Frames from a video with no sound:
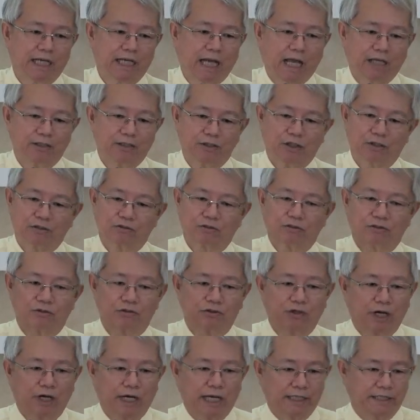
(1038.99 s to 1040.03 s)
and not to
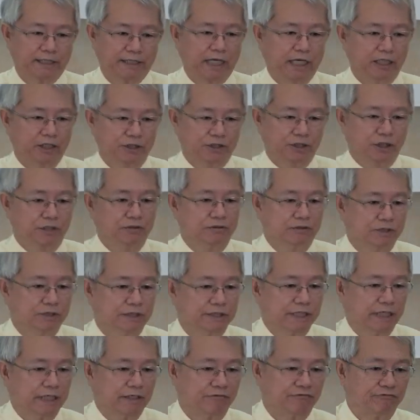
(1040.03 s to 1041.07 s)
draw attention to
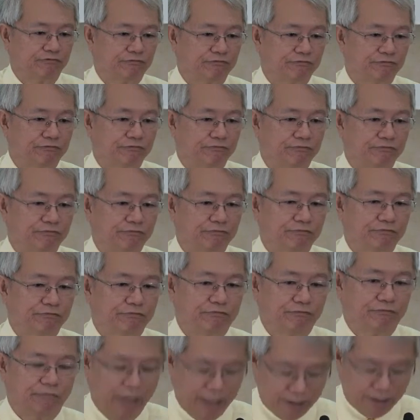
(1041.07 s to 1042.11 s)
self,
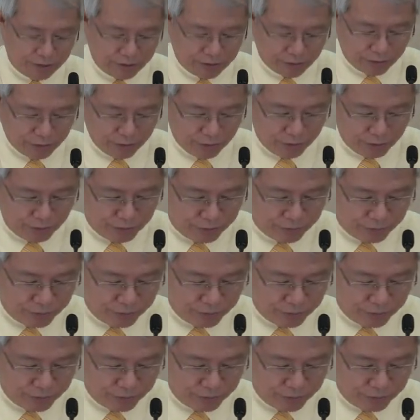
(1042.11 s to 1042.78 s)
but to